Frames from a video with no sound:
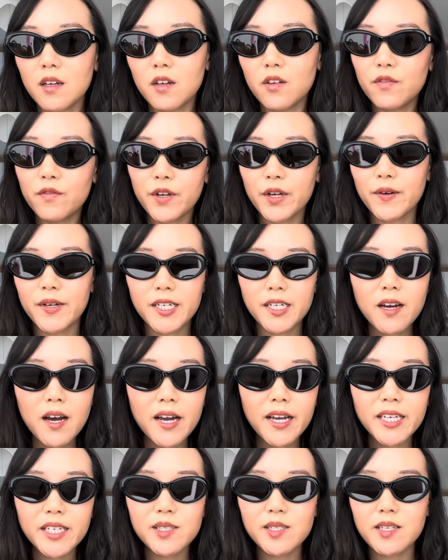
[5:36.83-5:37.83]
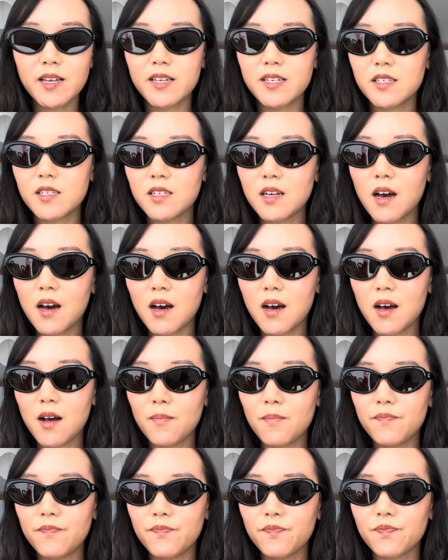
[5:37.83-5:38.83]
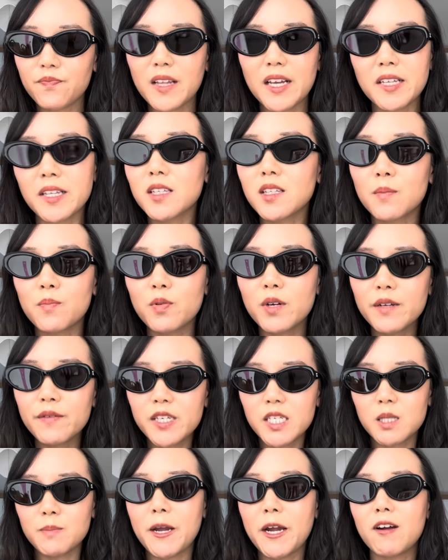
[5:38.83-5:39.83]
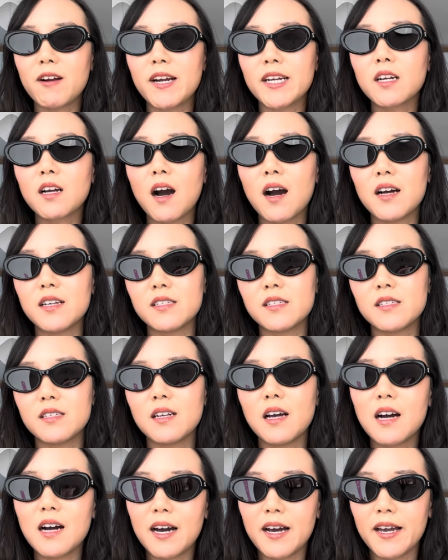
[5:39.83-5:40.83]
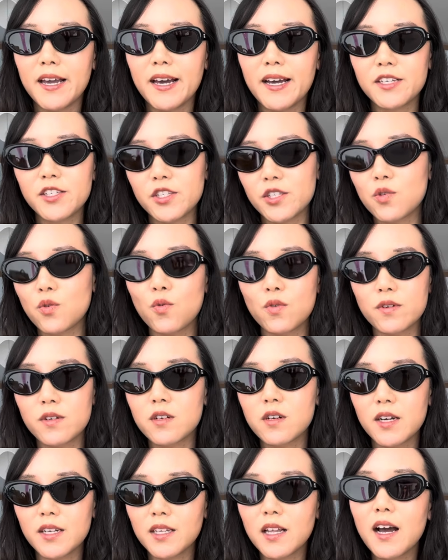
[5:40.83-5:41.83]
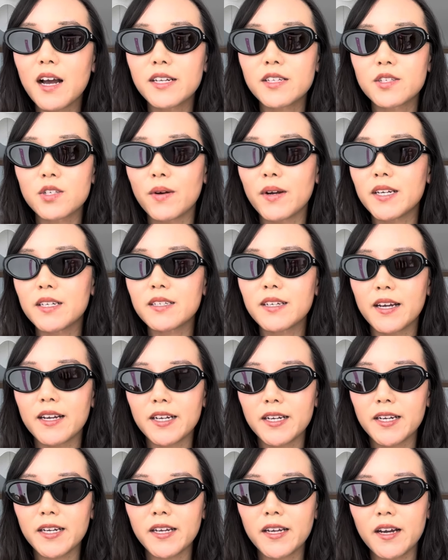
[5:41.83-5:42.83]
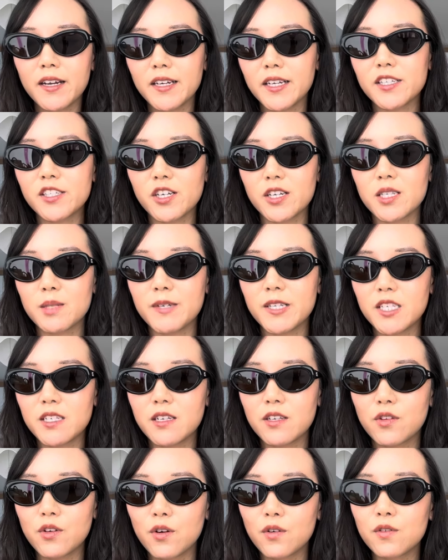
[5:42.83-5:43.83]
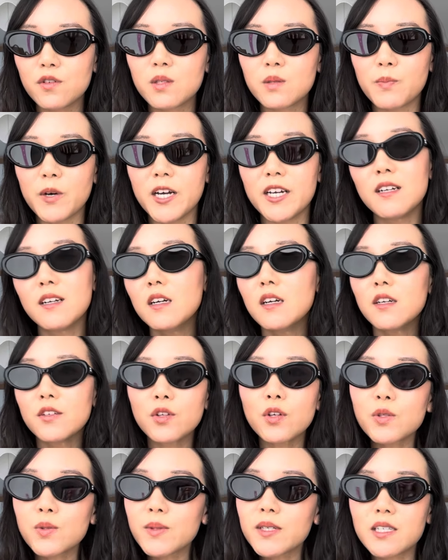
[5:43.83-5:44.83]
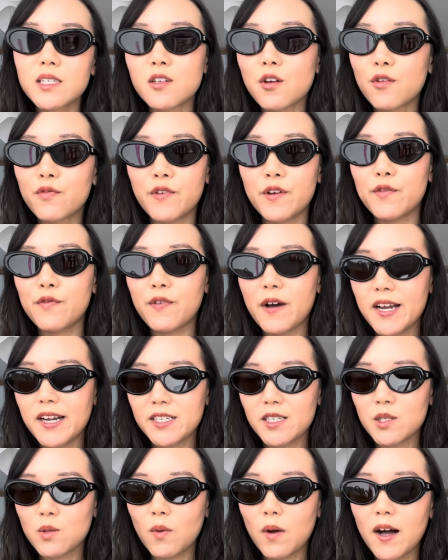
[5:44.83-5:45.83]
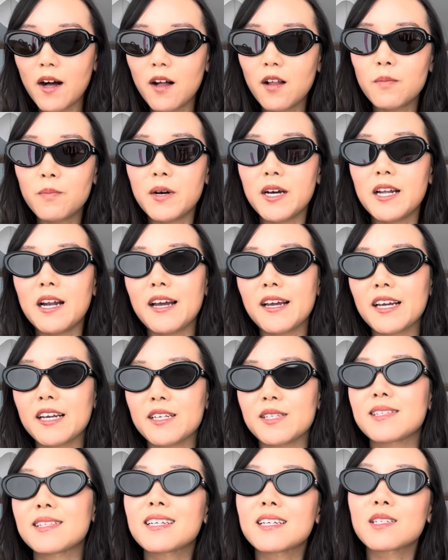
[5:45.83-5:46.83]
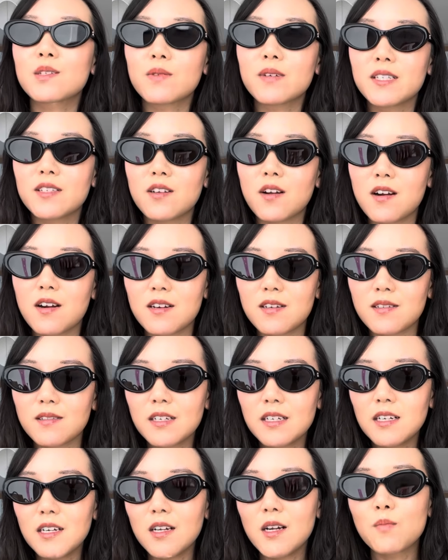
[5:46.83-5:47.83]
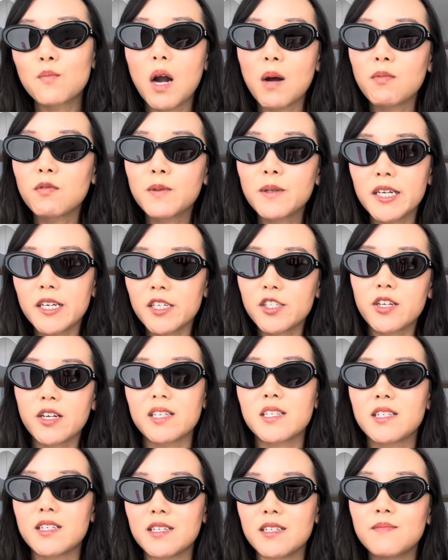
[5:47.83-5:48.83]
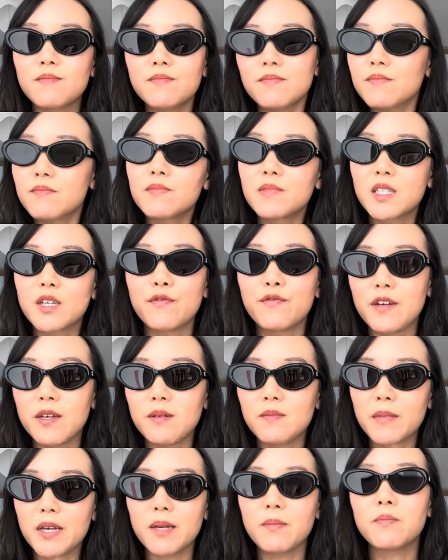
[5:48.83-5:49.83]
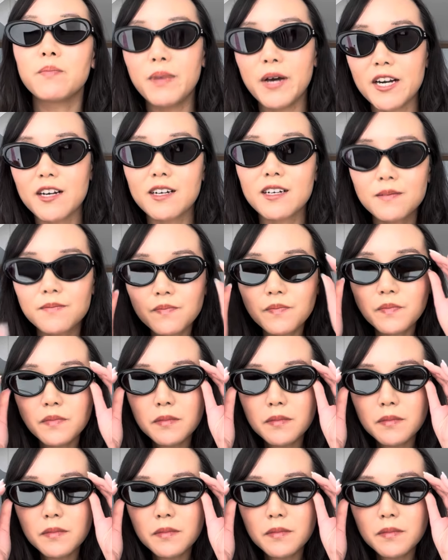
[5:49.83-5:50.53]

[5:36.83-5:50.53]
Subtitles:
very nice. And I think the previous pair I'd gotten, I had just ordered online, so I didn't get any adjustments to those, but those ones still fit fine as well. But I guess these ones are probably adjusted to fit me better.